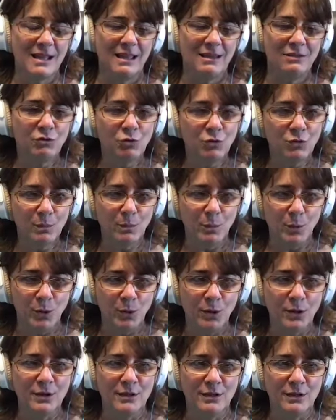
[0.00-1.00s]

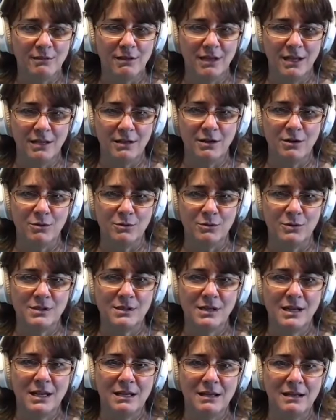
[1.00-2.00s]
adorable little kiddos,
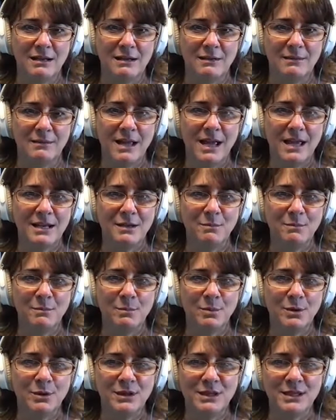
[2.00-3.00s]
yes, and kind of
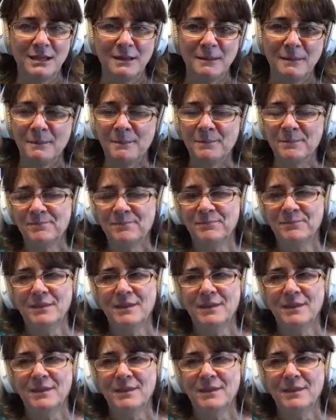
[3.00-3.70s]
put them